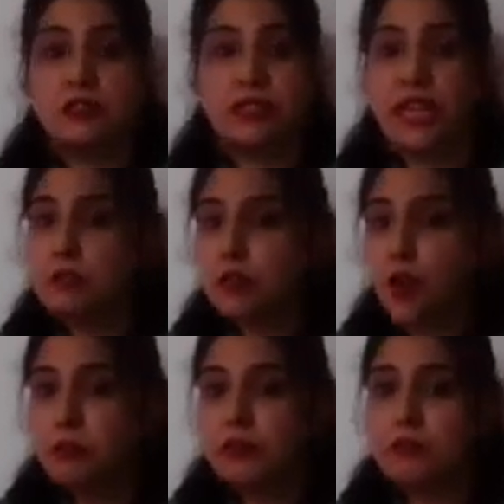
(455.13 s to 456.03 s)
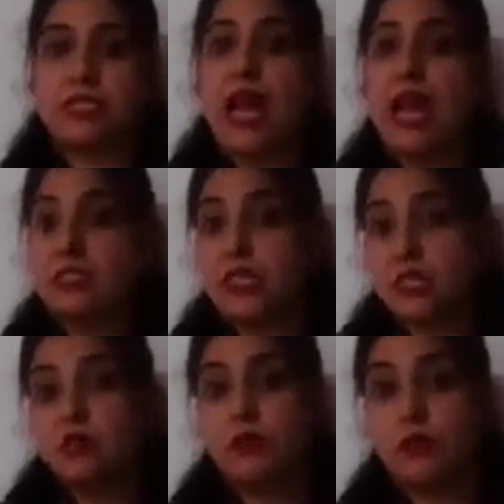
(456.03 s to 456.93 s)
skin problems and
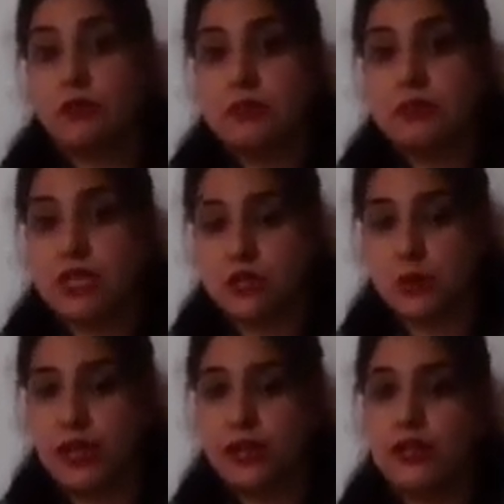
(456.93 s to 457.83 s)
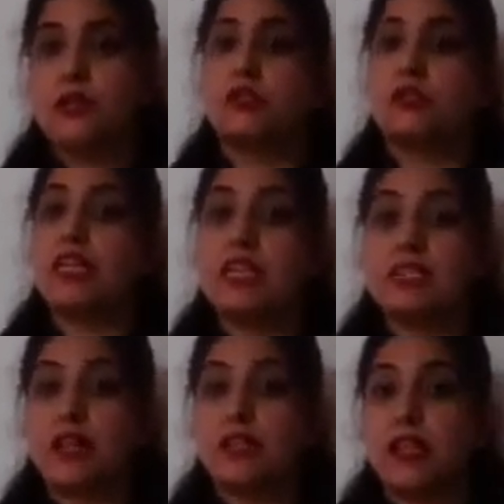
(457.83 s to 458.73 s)
sexual problems as well. So these
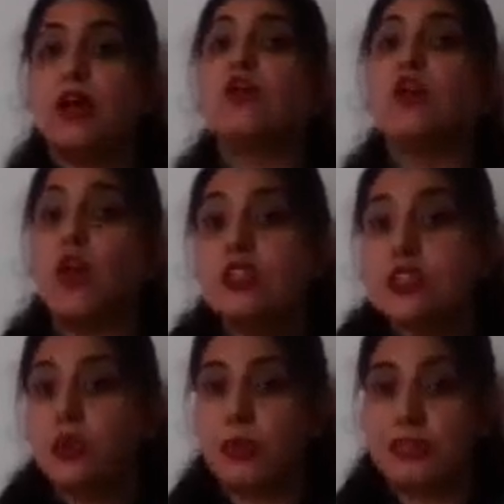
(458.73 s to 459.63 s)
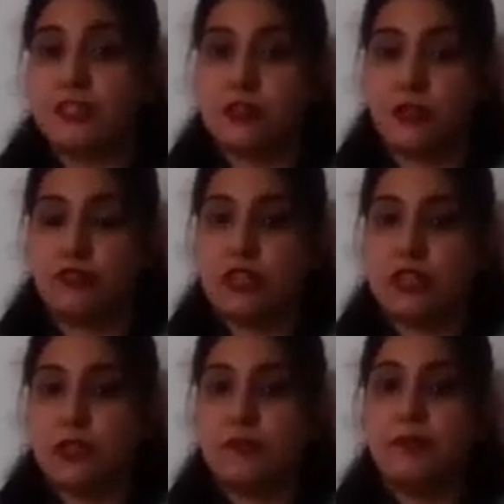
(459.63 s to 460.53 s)
are the consequences of
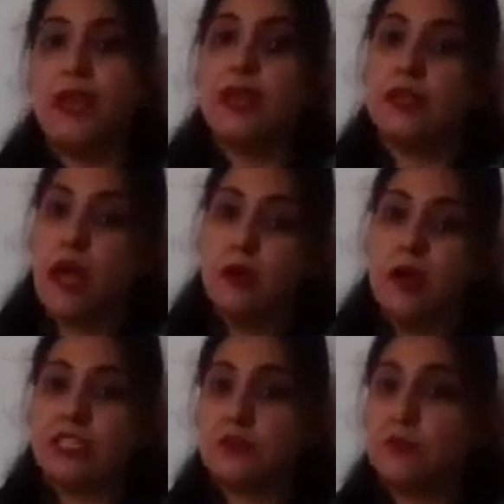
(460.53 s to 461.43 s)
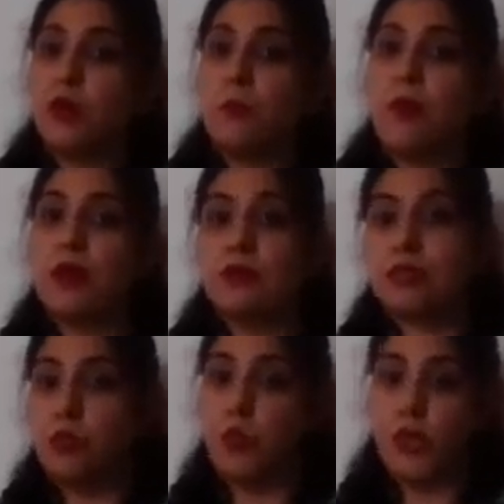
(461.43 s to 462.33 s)
it. Now I spoke
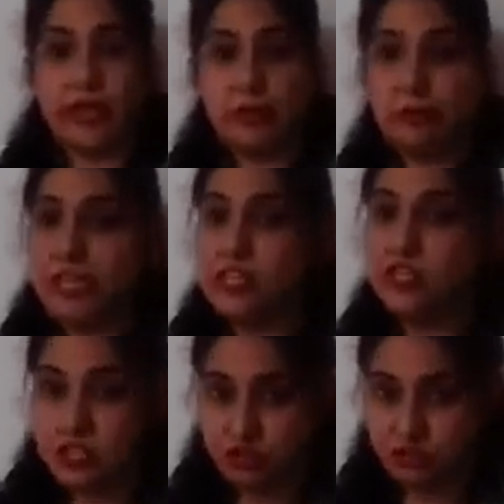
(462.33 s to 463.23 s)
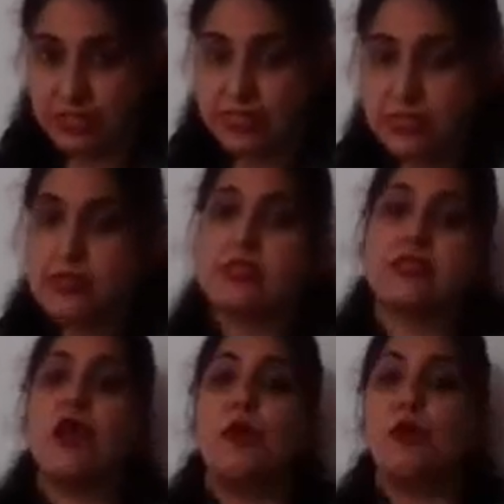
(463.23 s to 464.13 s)
about what are the potential stressors,
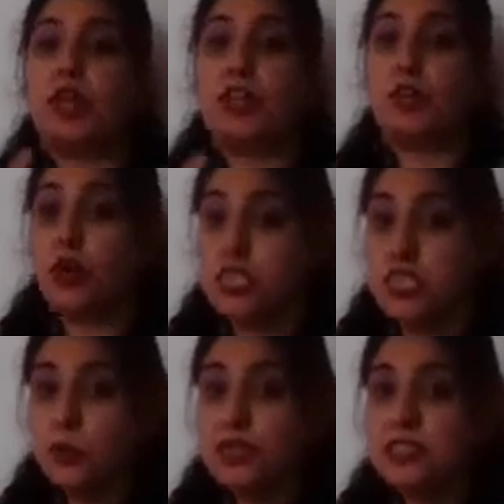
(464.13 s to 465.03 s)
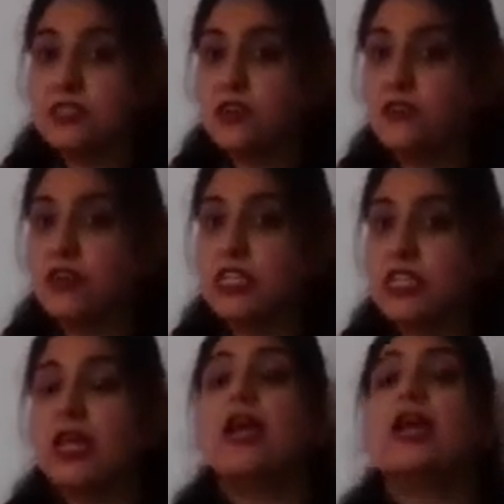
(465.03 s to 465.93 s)
what are the consequences of it.
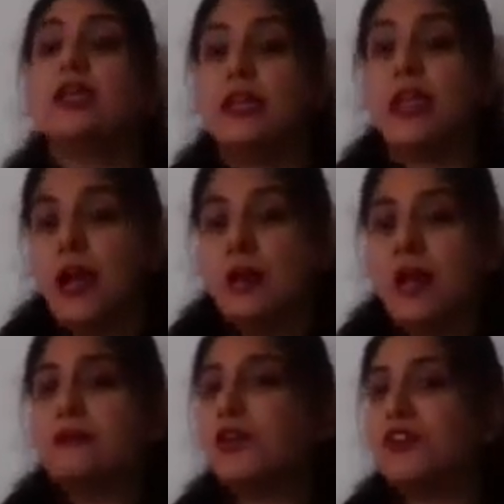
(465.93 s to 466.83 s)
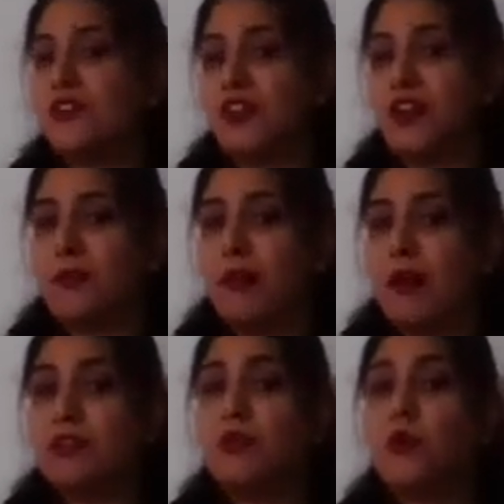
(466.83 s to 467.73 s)
Now I'm going to talk
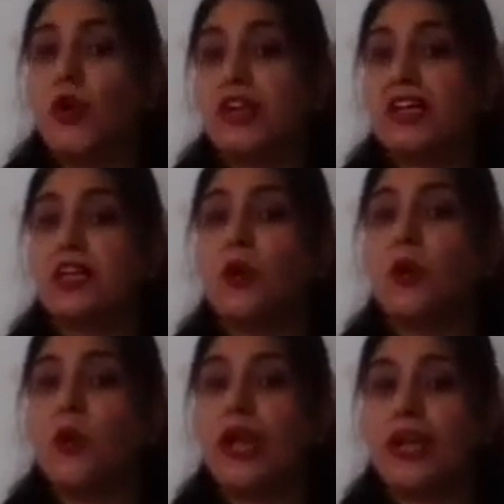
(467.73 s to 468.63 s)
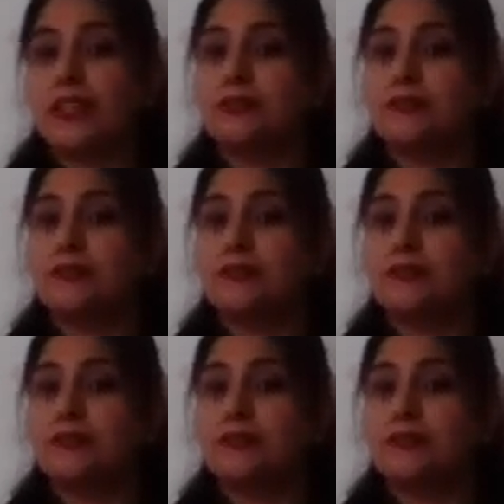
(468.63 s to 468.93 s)
about what are the quick